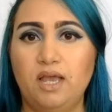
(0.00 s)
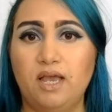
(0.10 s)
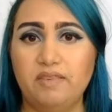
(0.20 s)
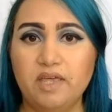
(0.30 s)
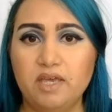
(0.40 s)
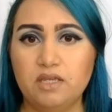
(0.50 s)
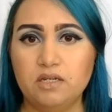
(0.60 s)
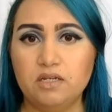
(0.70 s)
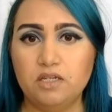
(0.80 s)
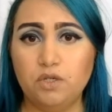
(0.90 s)
And
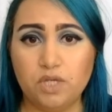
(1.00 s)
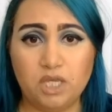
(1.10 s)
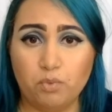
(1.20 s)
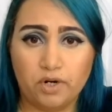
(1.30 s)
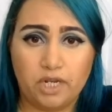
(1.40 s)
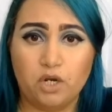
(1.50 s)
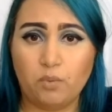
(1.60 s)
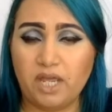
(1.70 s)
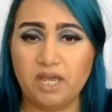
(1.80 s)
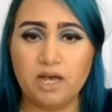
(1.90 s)
then you keep working your
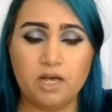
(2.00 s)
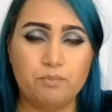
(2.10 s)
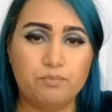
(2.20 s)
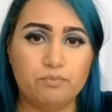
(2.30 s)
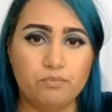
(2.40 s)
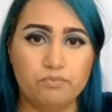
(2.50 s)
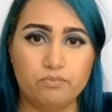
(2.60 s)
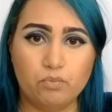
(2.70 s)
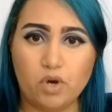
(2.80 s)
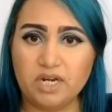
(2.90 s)
way up,
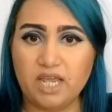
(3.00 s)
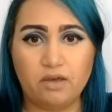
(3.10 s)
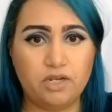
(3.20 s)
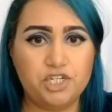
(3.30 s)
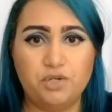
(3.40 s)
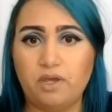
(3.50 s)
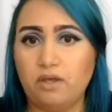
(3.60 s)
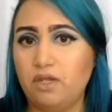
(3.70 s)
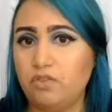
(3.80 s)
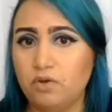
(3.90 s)
1 county, 2
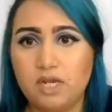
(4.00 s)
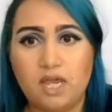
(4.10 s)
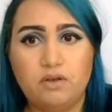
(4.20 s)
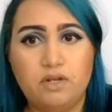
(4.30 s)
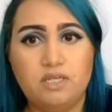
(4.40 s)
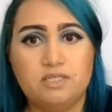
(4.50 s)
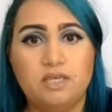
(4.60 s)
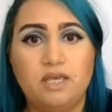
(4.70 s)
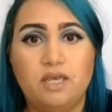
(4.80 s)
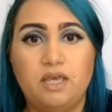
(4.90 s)
county, 3 counties,
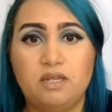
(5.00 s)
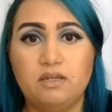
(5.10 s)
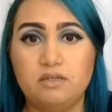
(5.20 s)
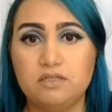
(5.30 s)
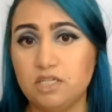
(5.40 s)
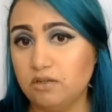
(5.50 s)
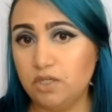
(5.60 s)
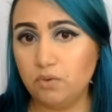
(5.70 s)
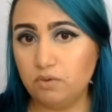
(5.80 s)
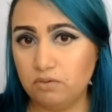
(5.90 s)
until
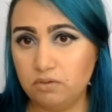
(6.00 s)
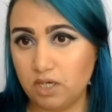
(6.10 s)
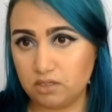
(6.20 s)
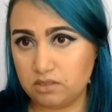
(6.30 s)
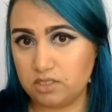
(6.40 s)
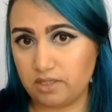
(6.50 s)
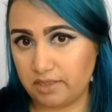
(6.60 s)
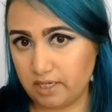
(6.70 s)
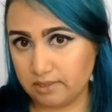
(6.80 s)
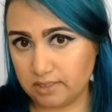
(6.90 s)
you get to
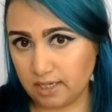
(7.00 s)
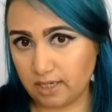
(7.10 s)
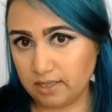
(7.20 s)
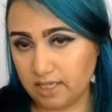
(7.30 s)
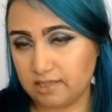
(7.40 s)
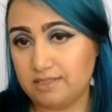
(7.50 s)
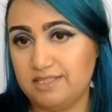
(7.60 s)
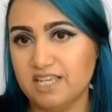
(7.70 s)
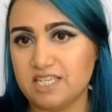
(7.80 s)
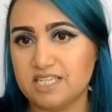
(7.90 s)
things like this.
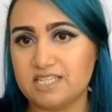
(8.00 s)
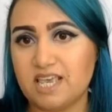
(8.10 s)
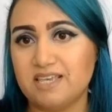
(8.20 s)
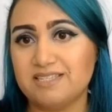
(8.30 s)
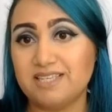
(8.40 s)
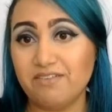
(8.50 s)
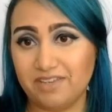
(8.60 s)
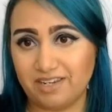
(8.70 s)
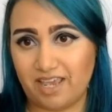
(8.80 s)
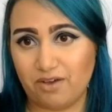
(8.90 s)
This is a
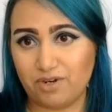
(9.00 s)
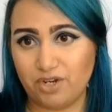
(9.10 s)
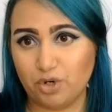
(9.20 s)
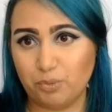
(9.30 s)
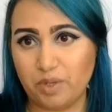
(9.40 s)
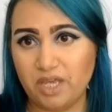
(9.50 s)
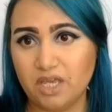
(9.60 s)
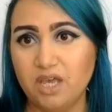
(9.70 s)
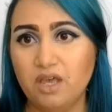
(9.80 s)
7 county grouping